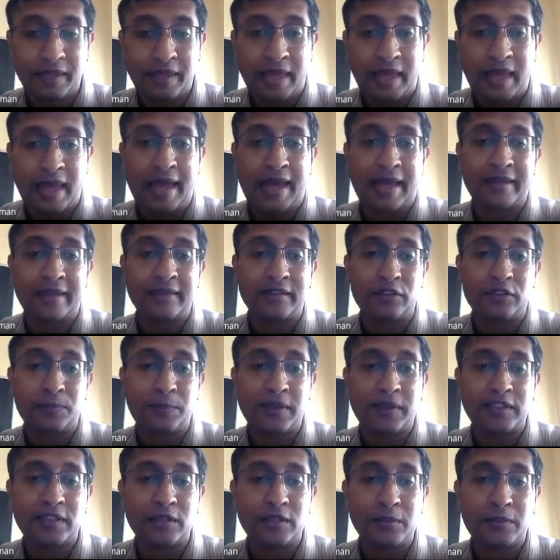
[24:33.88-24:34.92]
And the
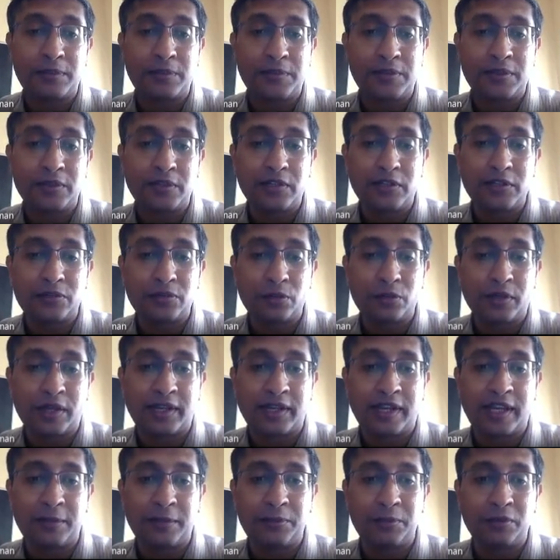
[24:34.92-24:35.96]
spacing between these two can
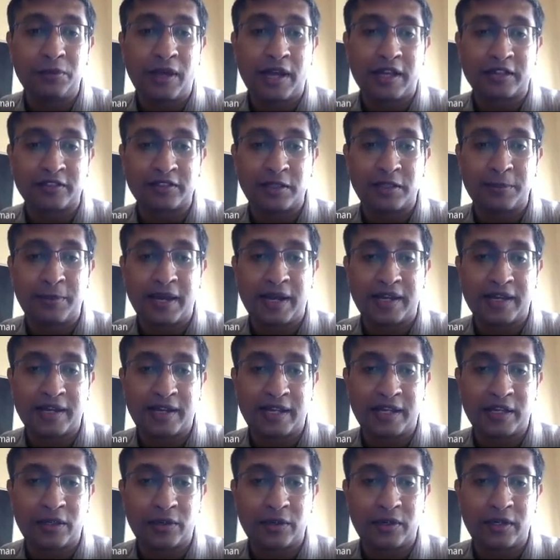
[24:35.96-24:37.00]
help you actually back
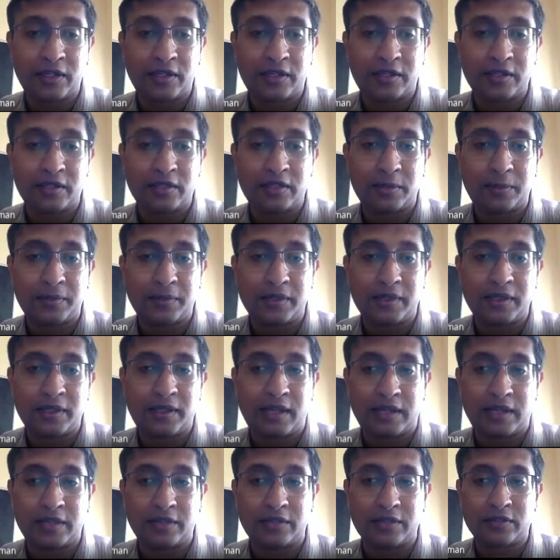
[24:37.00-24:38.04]
calculate the typical
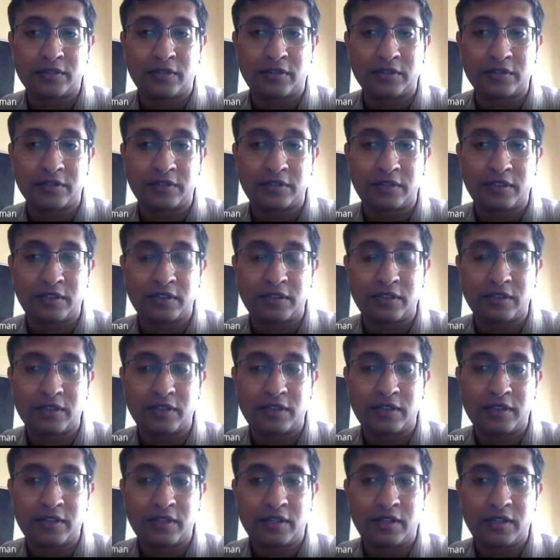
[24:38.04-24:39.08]
lattice constant
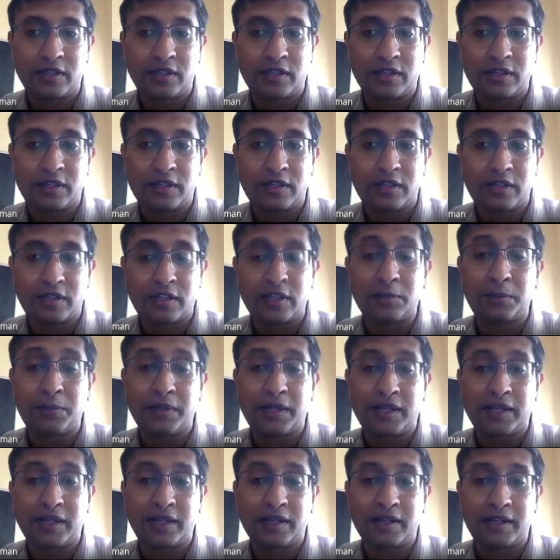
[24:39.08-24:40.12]
in
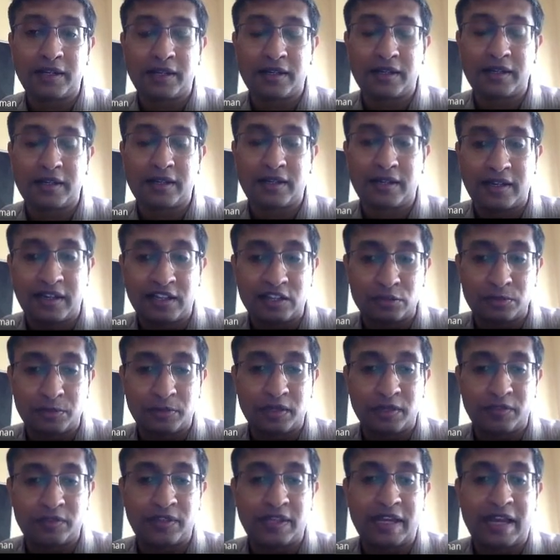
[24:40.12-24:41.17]
plane
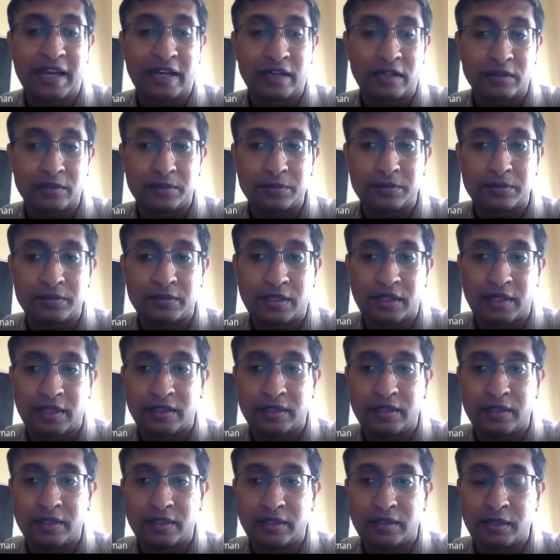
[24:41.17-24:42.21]
arrangement of the atoms
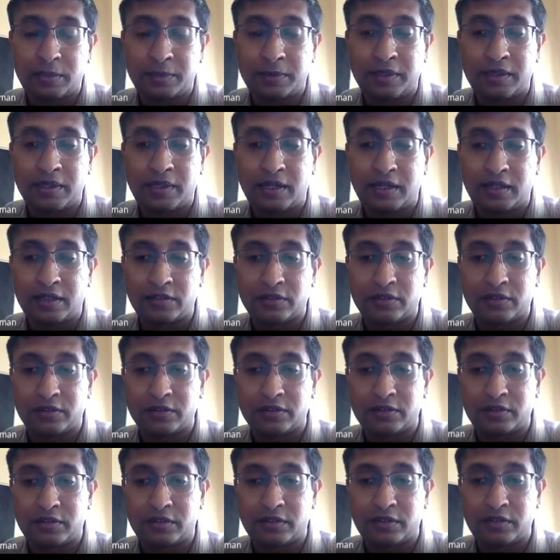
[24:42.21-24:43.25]
and the typical lattice
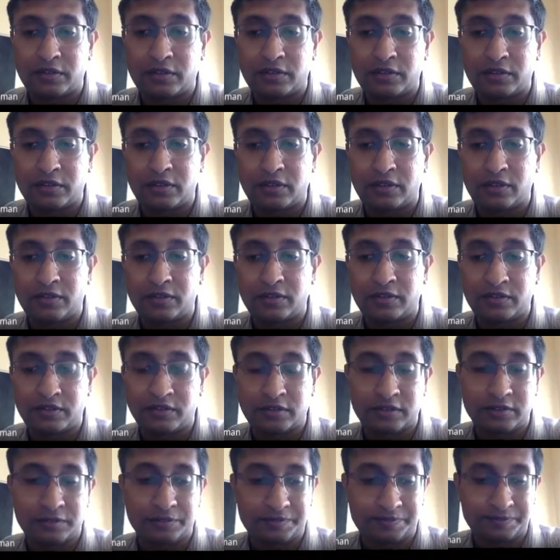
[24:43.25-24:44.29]
constant of the
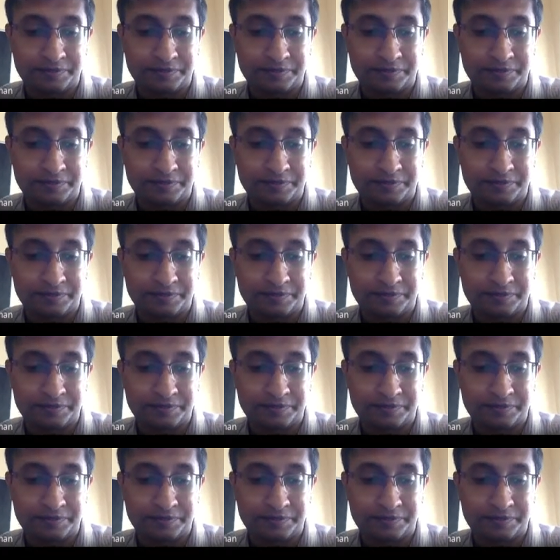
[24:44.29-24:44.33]
system.